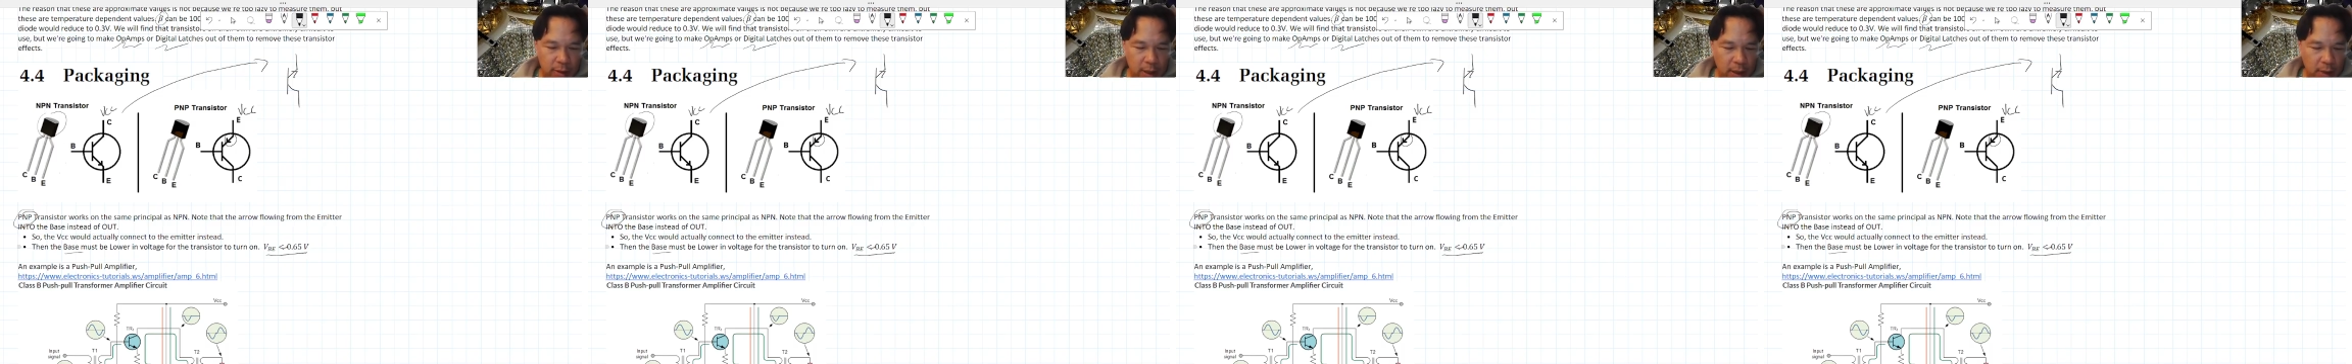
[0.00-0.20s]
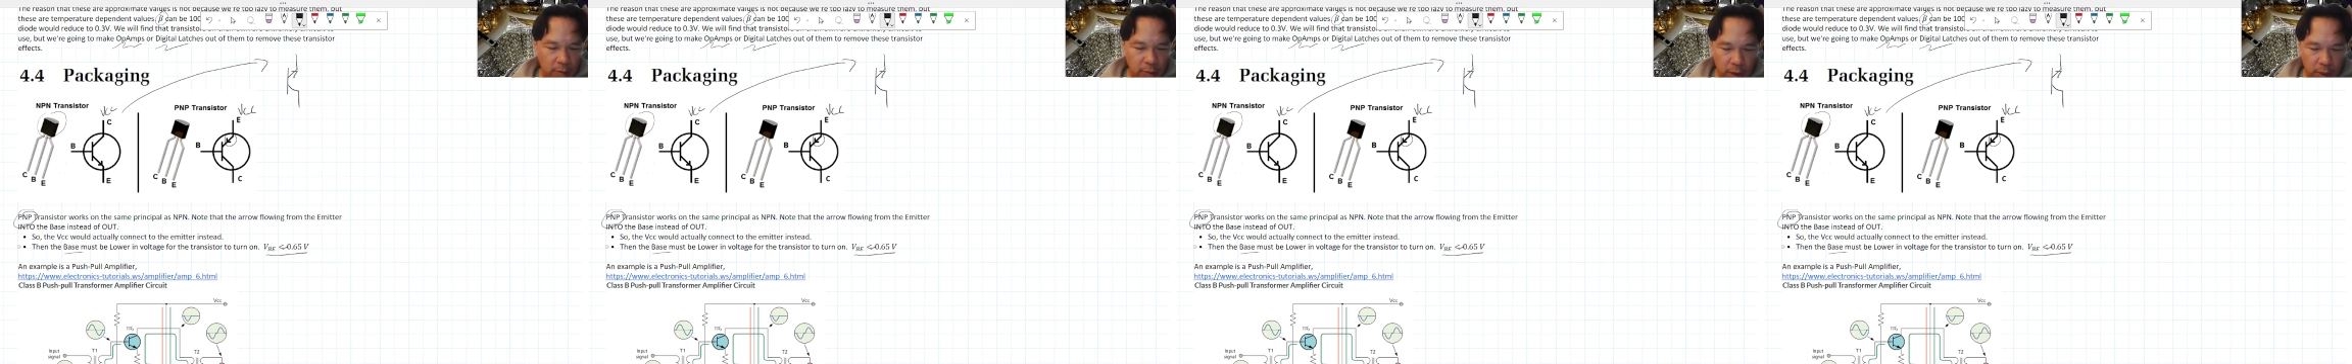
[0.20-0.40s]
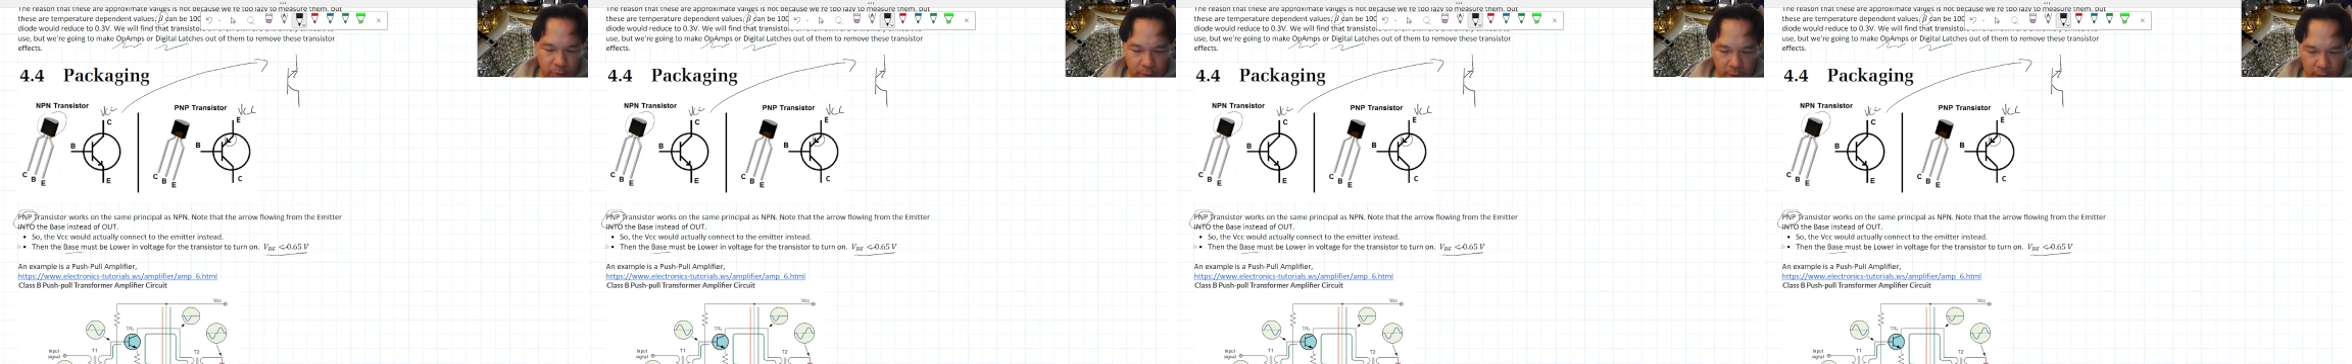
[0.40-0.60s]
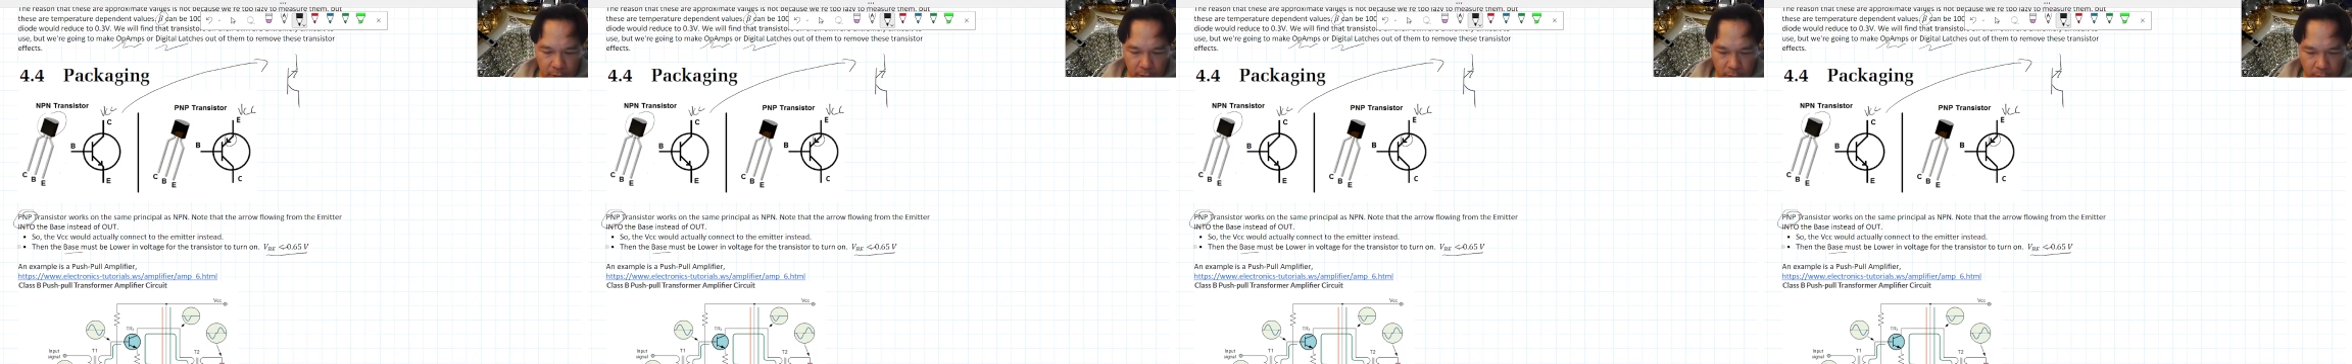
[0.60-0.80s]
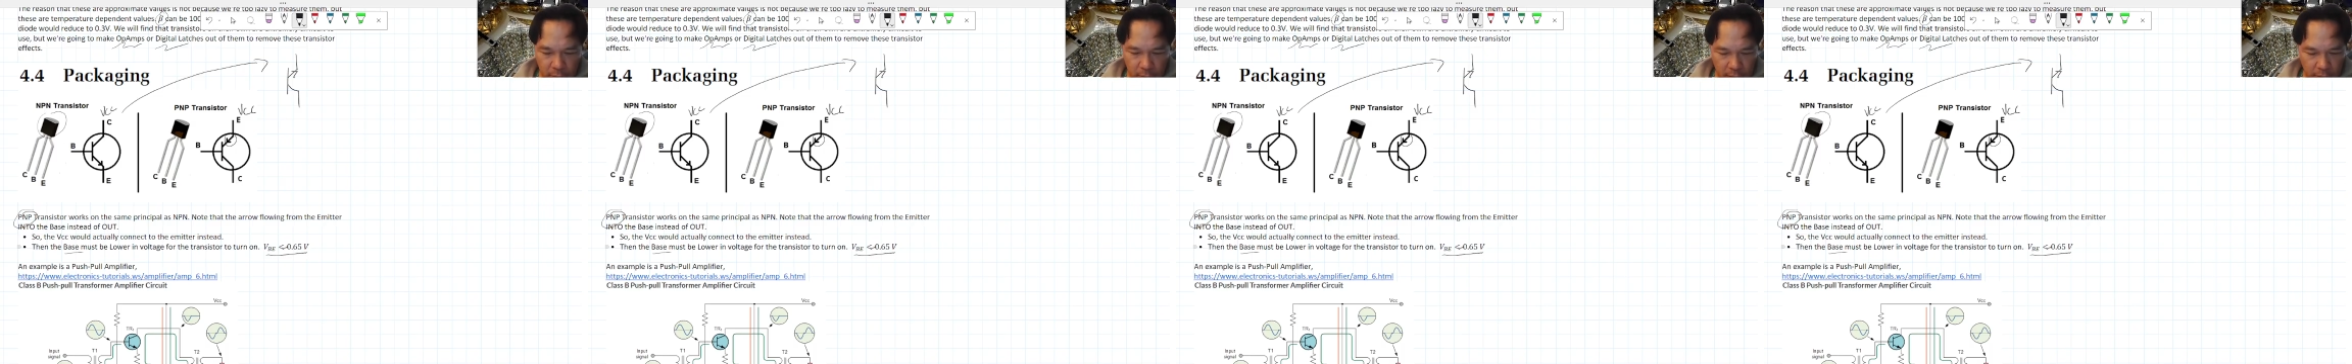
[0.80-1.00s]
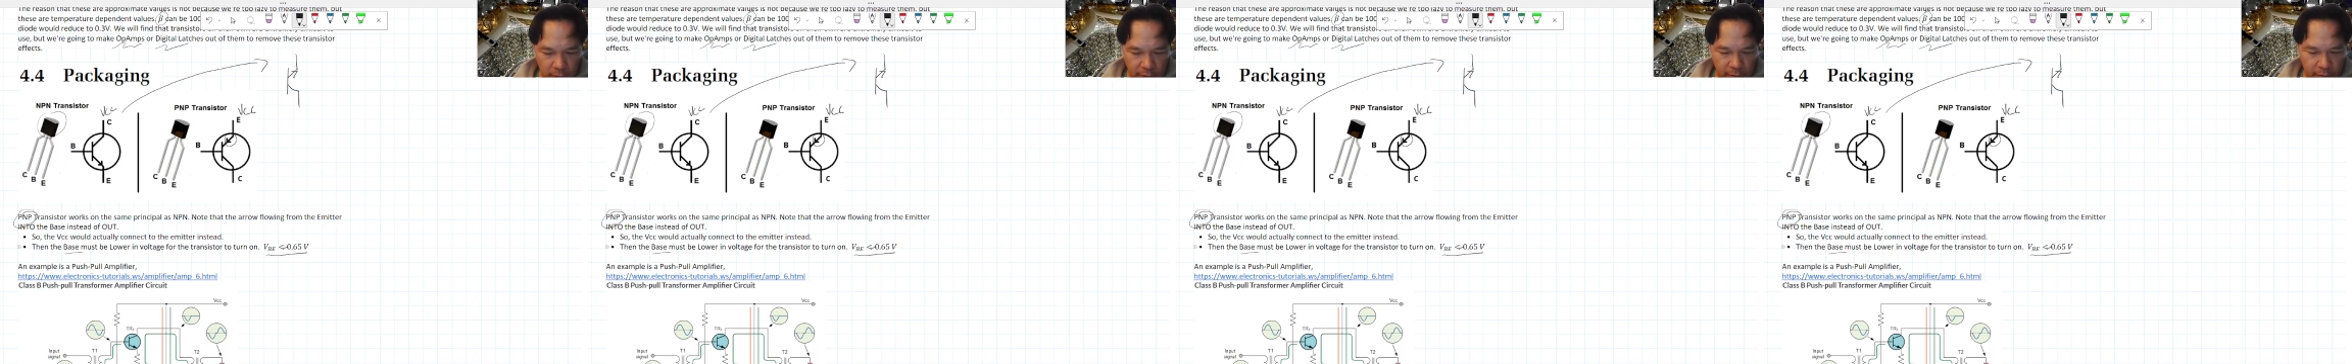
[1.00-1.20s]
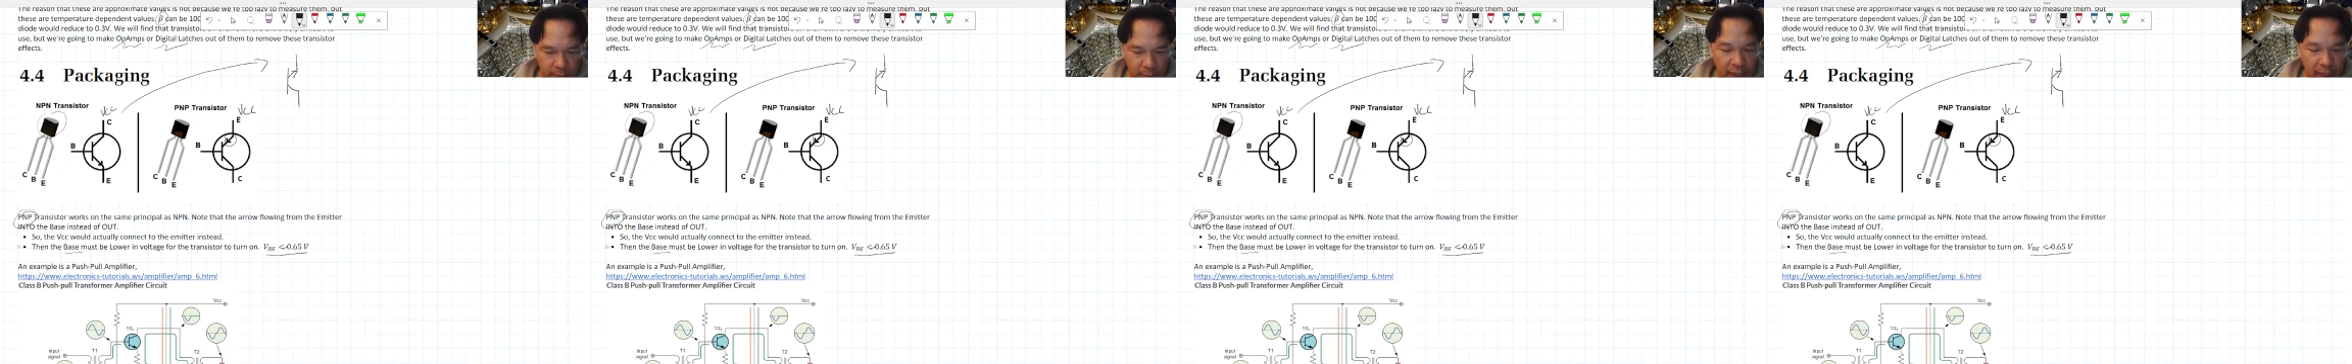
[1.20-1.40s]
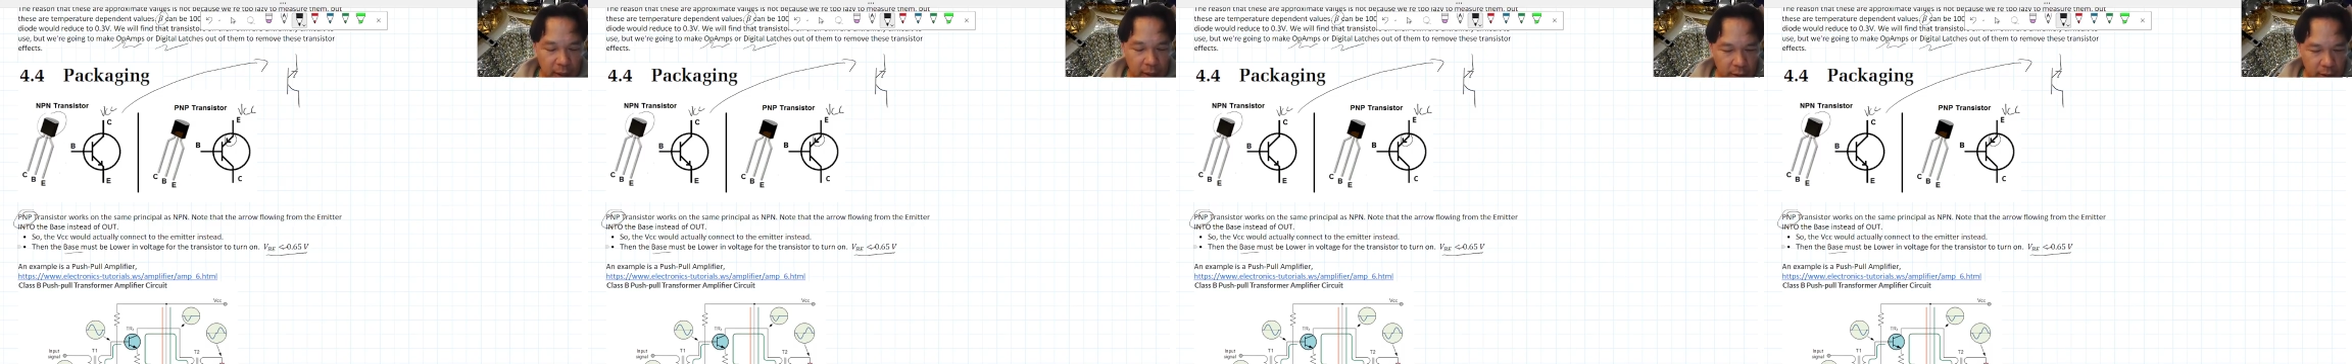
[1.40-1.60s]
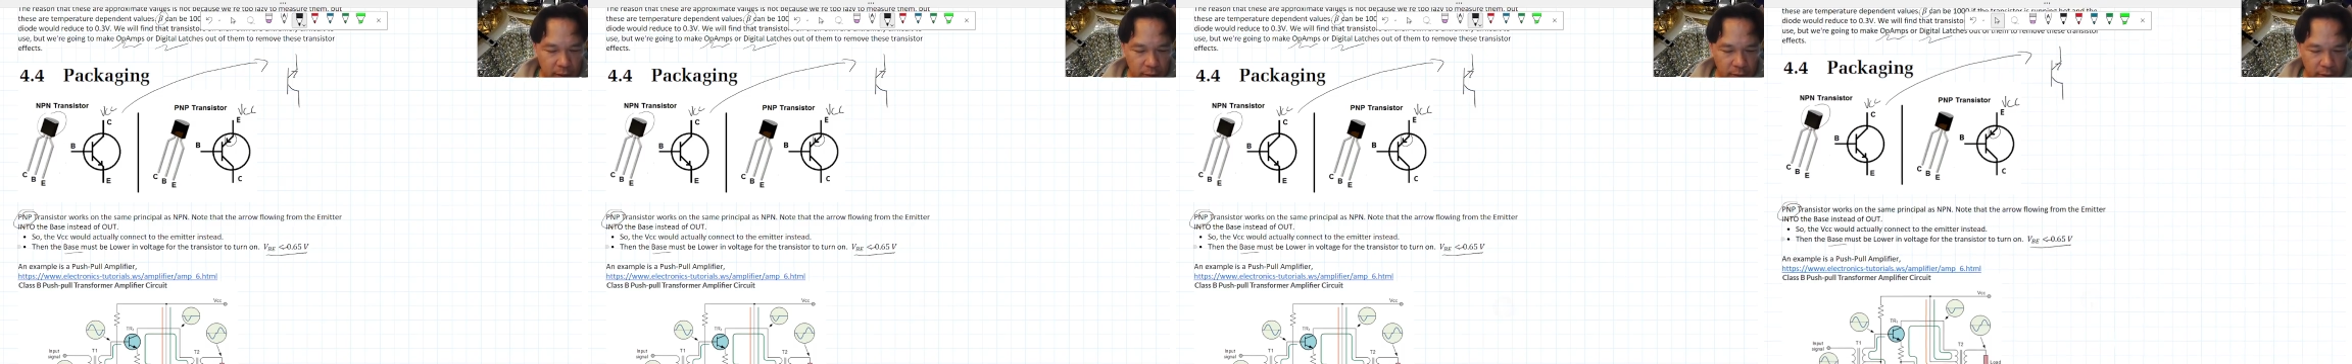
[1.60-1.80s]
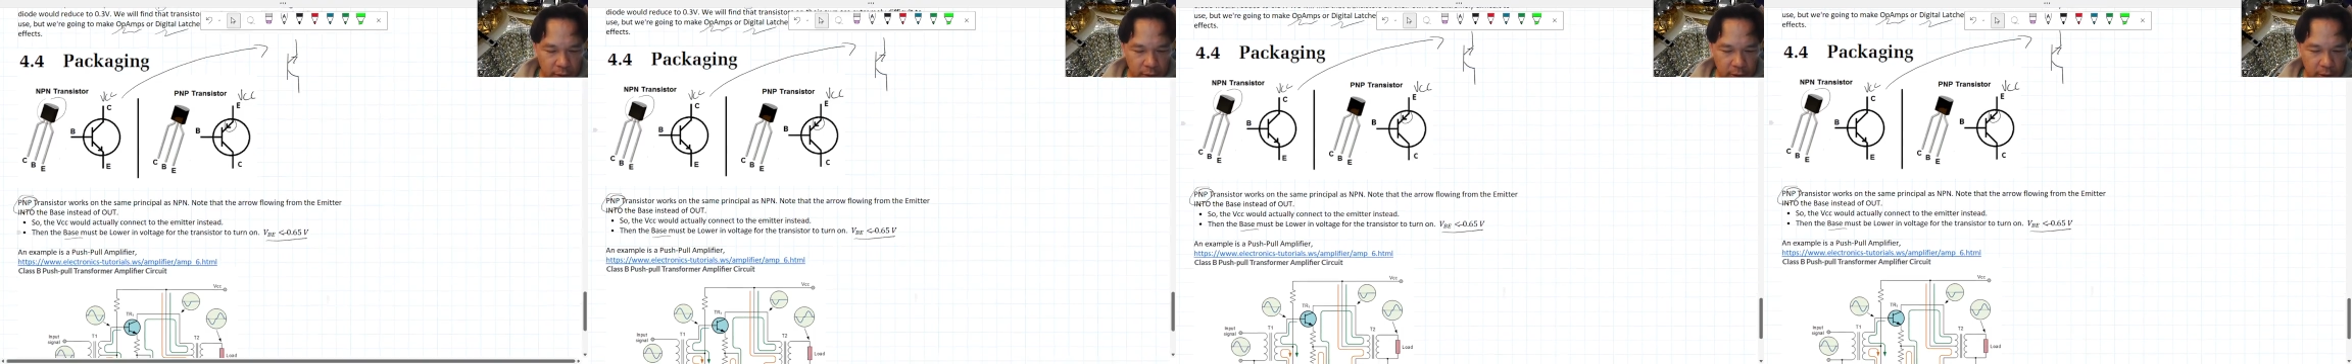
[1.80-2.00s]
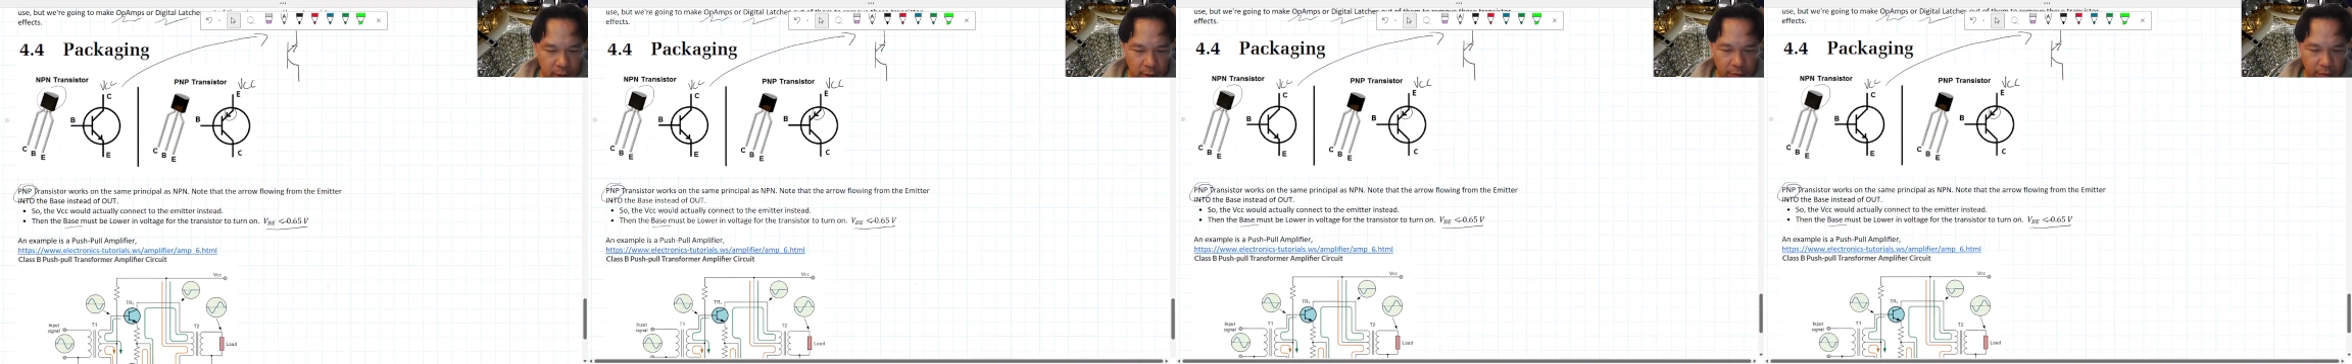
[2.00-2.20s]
why would anyone ever make this sort of stuff?